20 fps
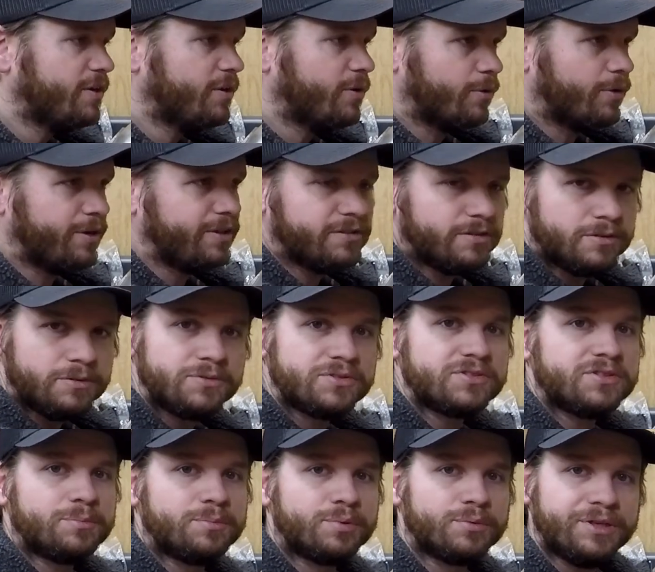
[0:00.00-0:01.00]
or any loose
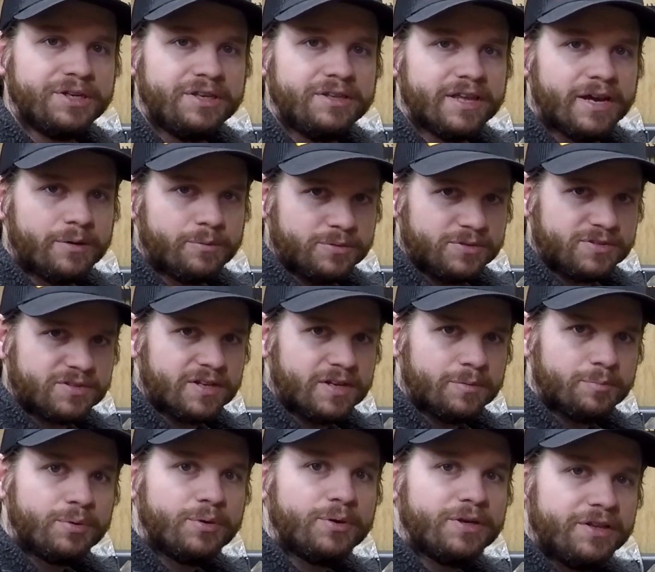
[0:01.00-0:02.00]
debris that was
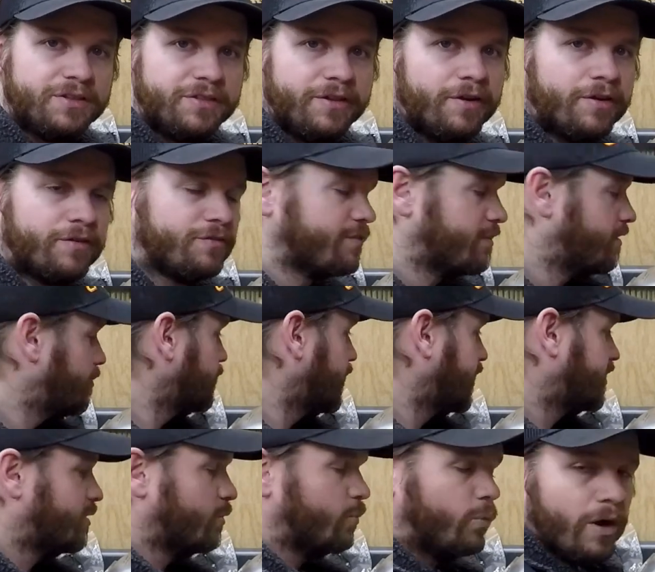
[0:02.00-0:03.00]
put in there from
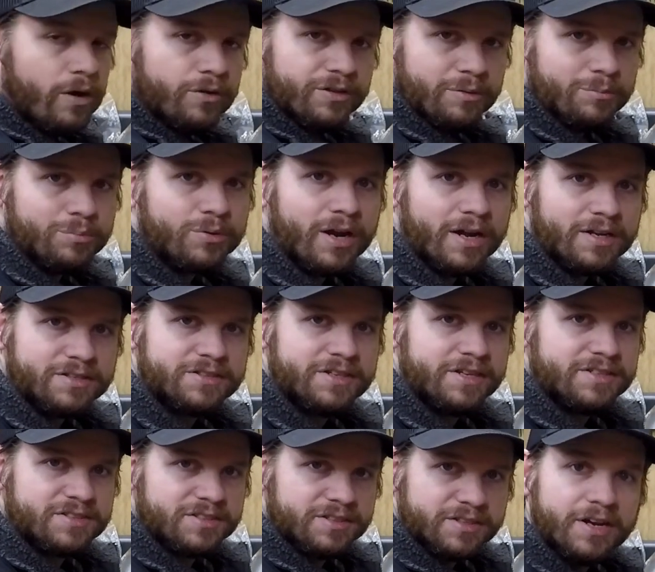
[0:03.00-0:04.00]
like the welding
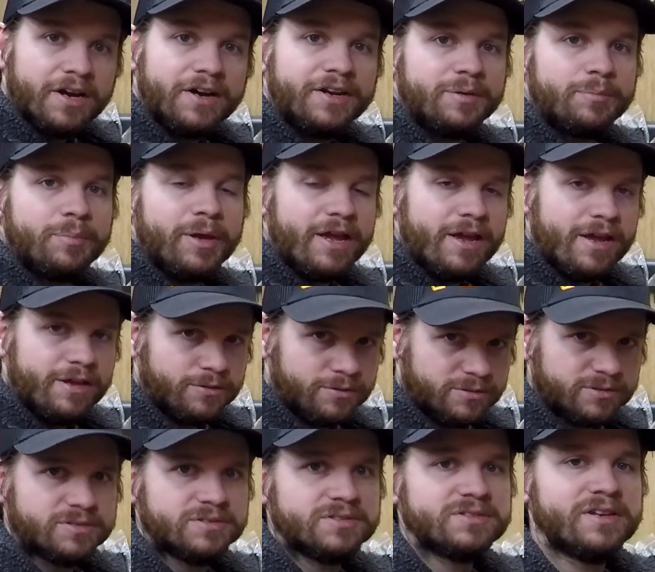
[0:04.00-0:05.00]
process and cutting
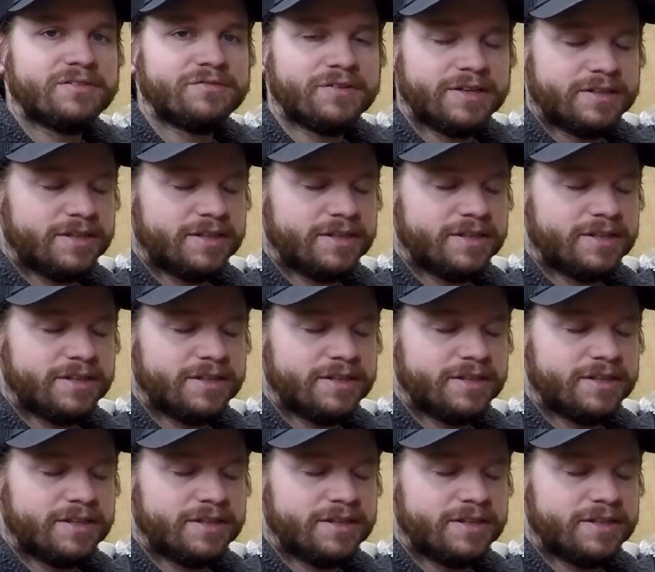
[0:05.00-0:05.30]
panels and stuff like